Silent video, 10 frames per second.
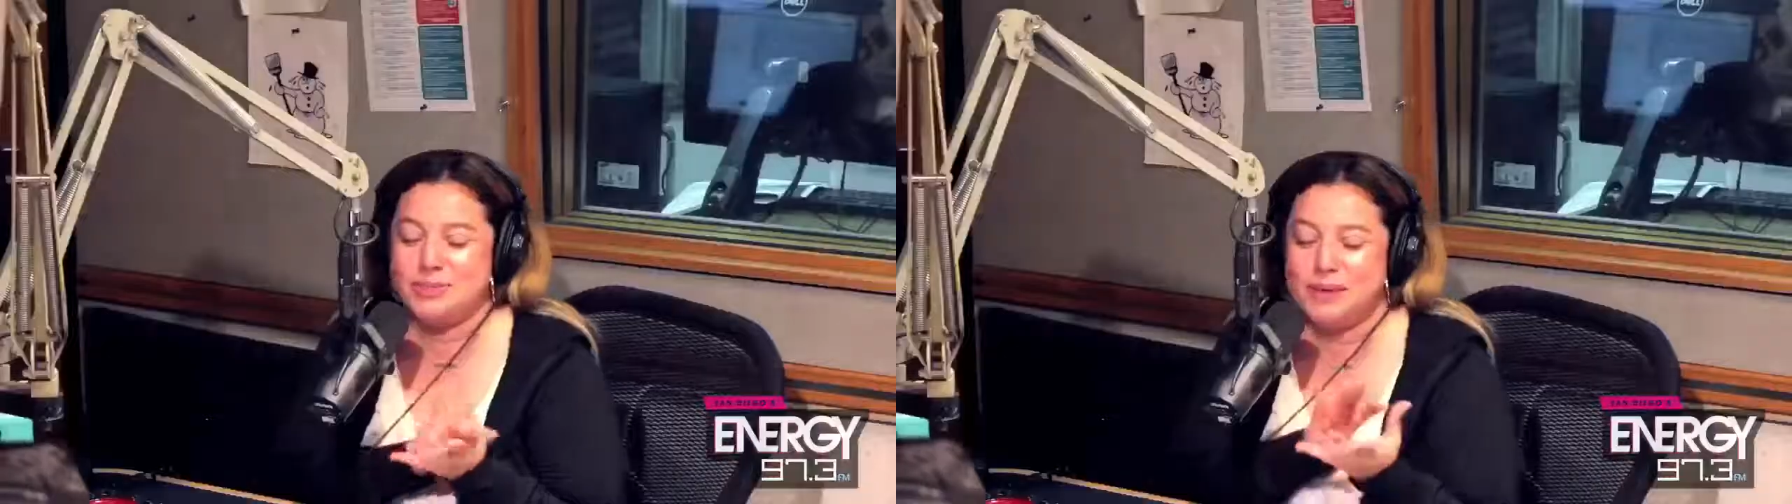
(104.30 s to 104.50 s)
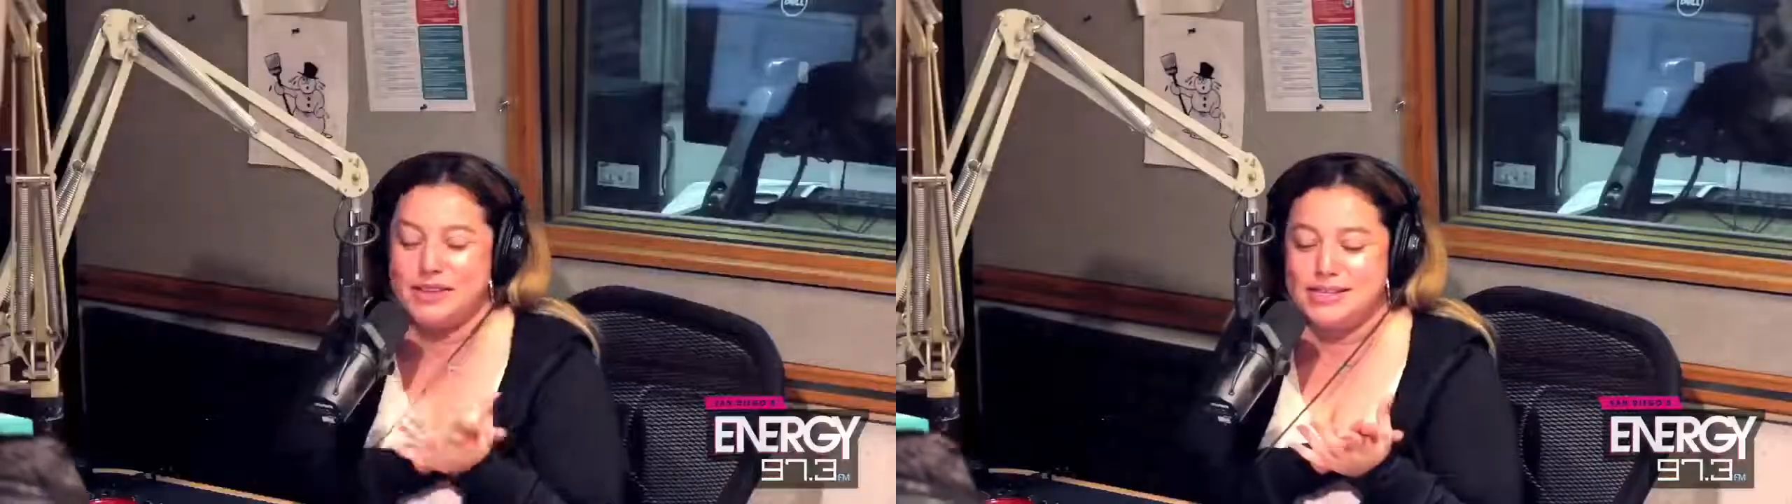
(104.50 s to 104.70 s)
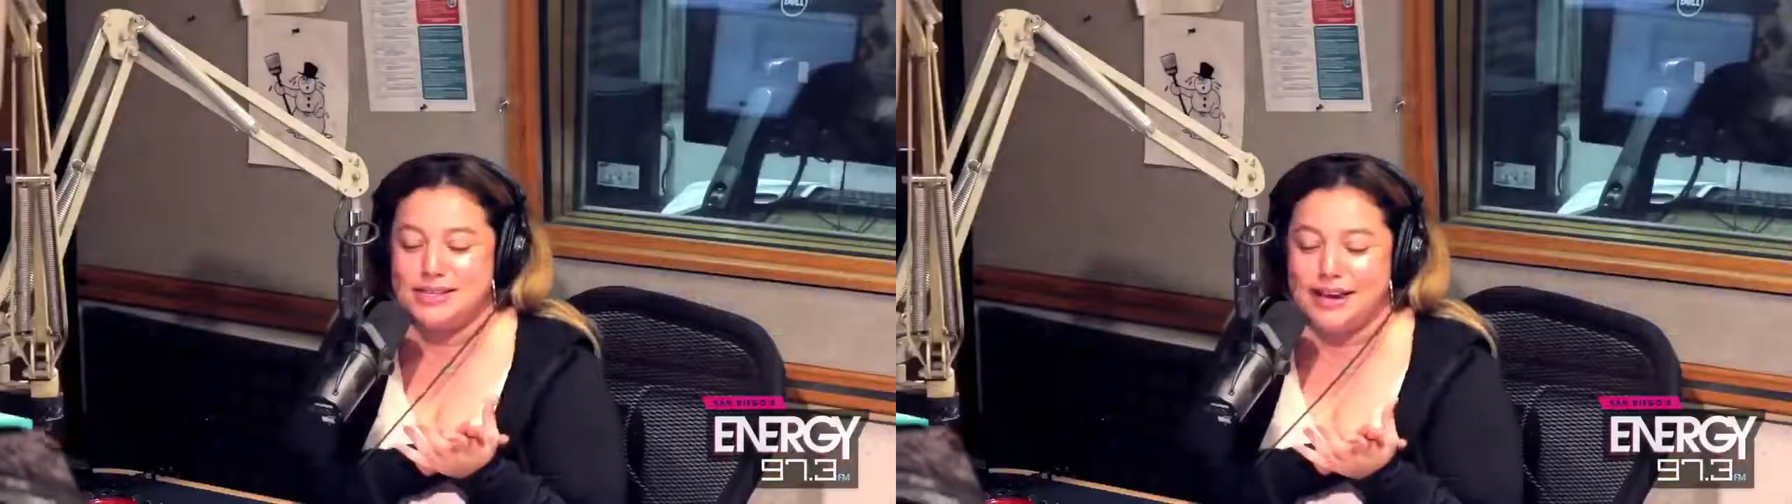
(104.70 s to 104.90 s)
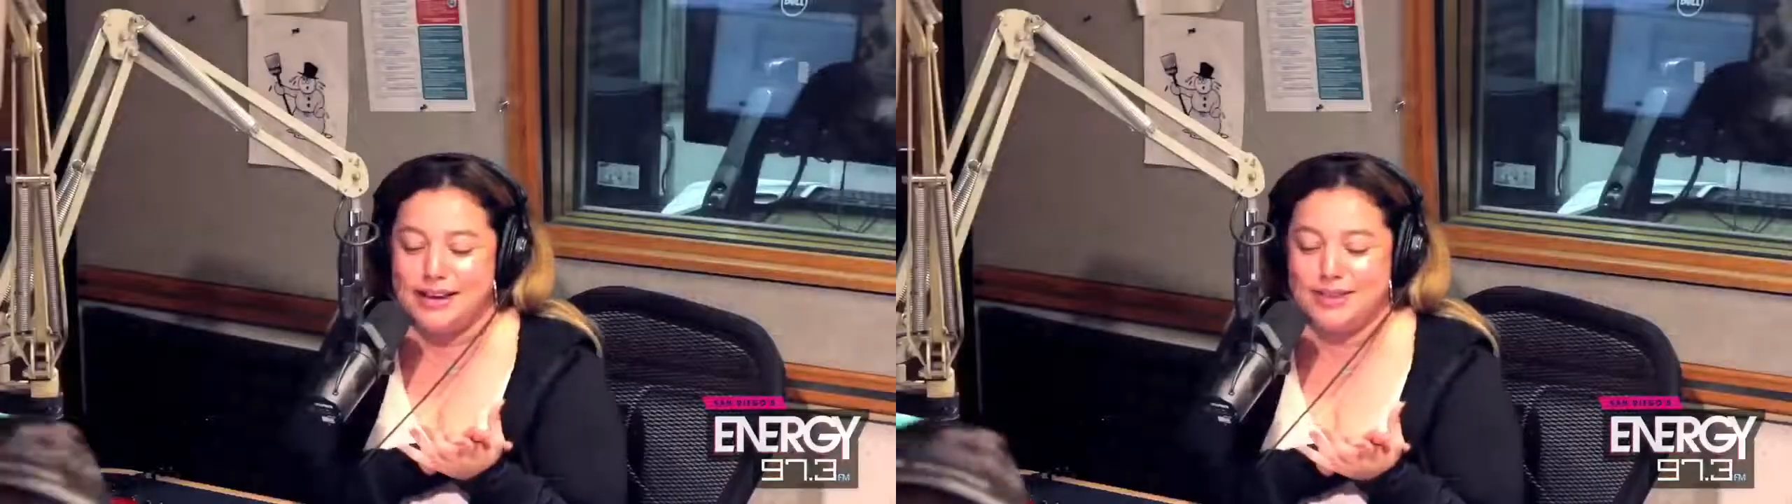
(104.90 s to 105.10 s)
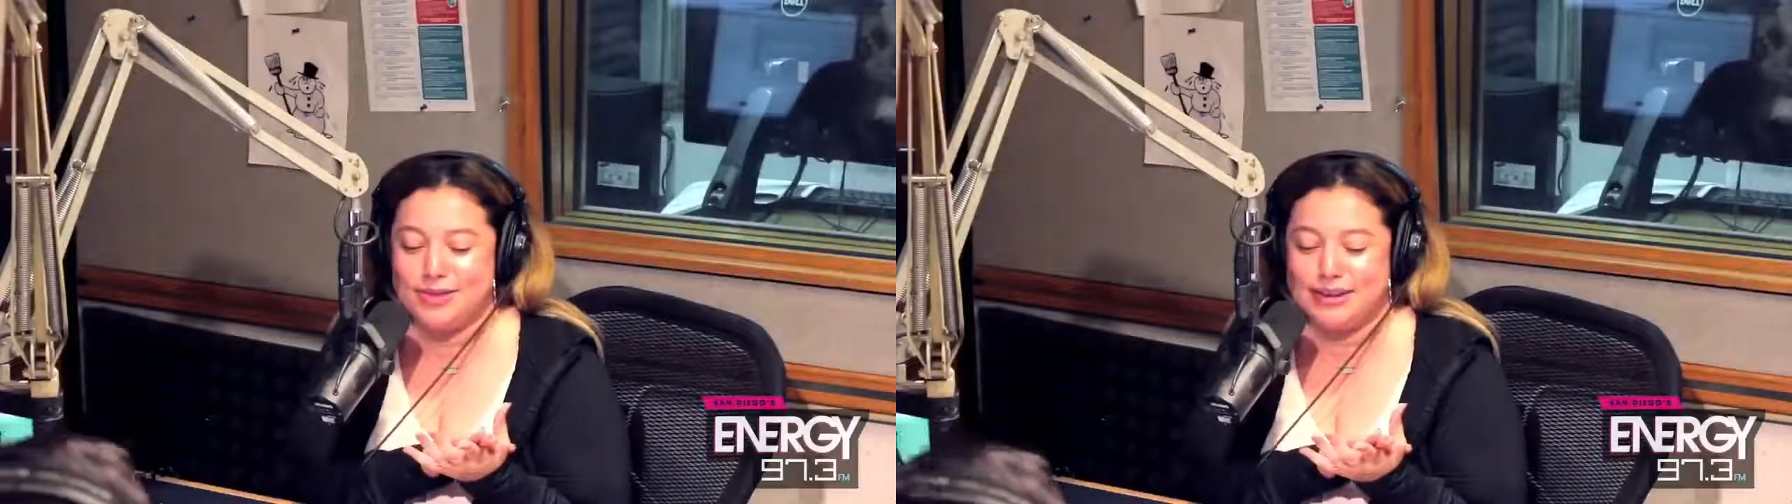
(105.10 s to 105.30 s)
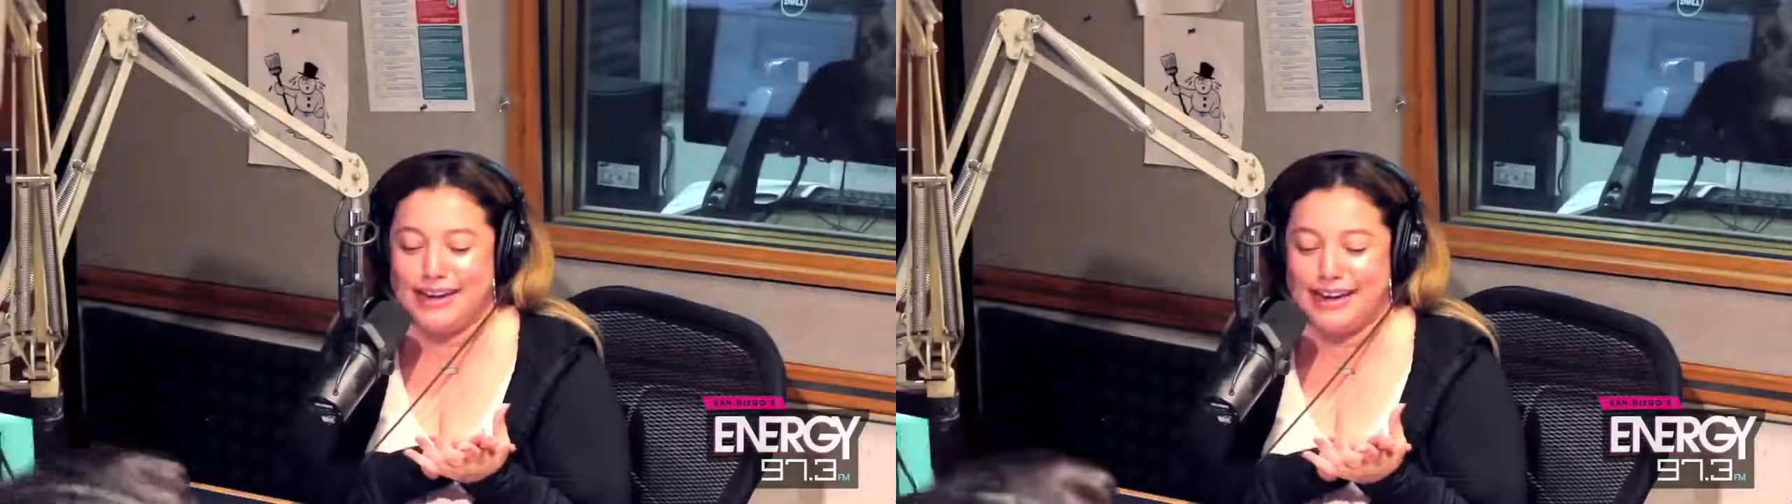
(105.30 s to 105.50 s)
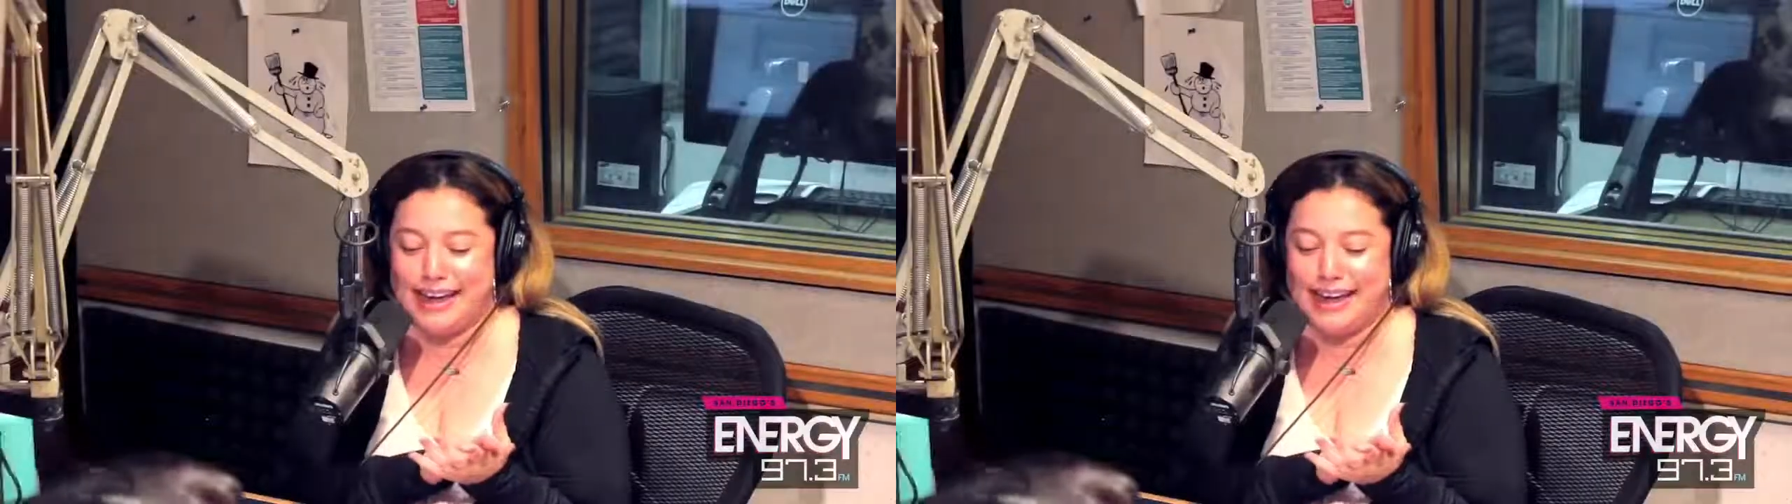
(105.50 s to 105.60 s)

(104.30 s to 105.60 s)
It's best two out of three,